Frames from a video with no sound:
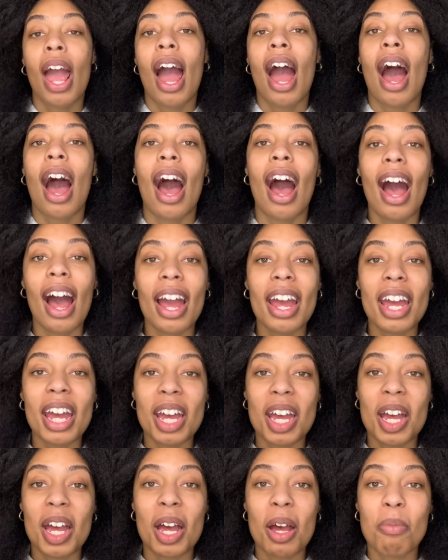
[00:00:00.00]
I
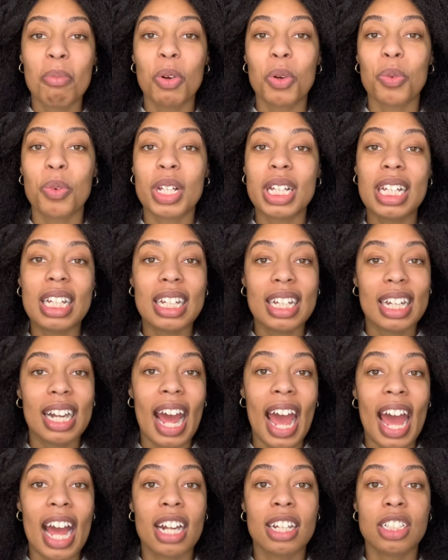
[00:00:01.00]
am really good
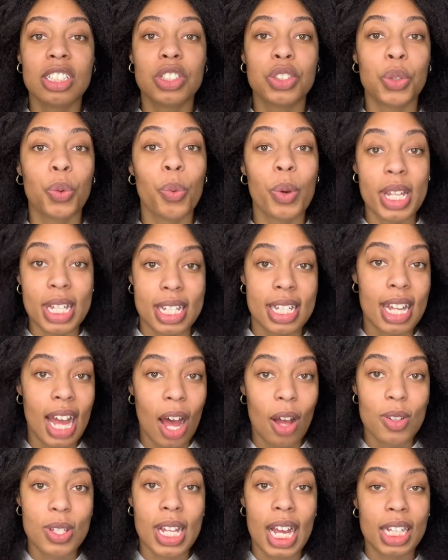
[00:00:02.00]
at twist
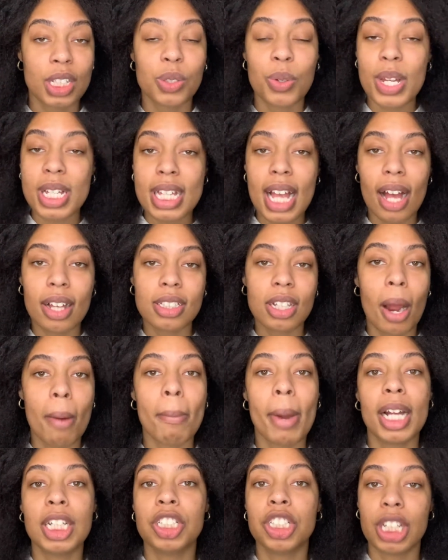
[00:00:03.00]
outs. Like, twist outs are
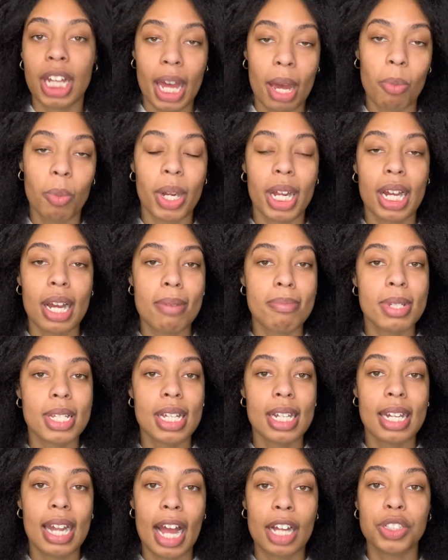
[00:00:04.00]
my jam when it comes
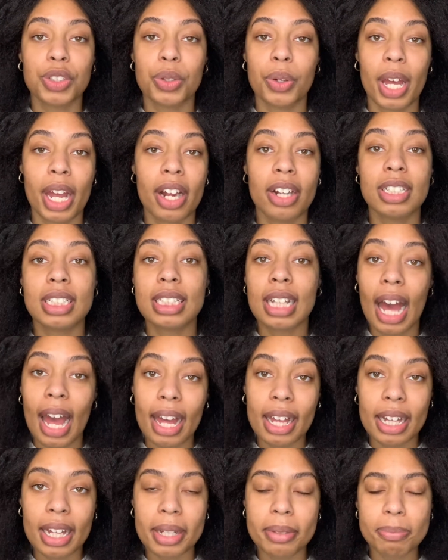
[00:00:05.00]
to natural hair
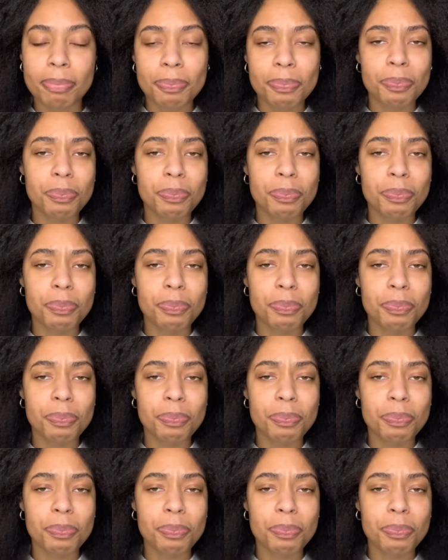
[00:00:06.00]
styling.